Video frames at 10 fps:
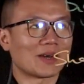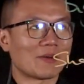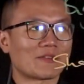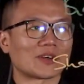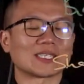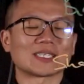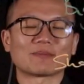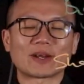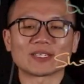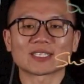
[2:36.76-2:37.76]
Now we've got the
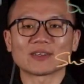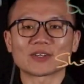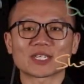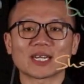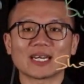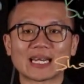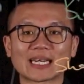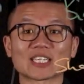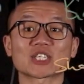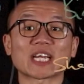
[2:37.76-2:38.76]
parent solution. Let
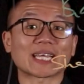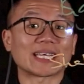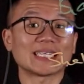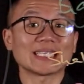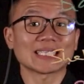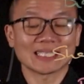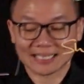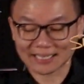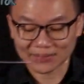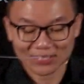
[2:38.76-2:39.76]
us check his
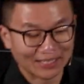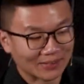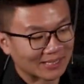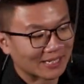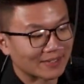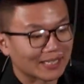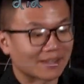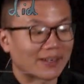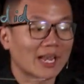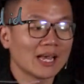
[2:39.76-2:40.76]
solution to see if it's
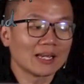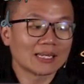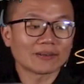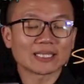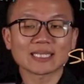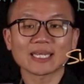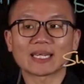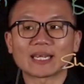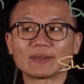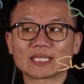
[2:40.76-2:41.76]
correct. Now he said
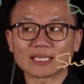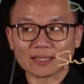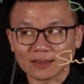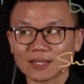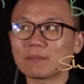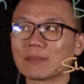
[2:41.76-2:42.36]
that there is 13